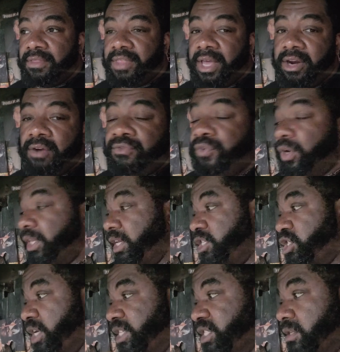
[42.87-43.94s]
that are fully
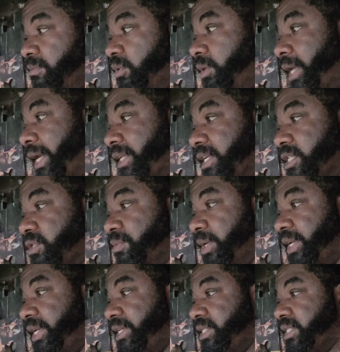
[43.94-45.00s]
adjustable, like this
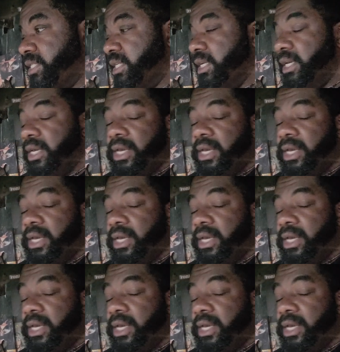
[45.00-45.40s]
one is,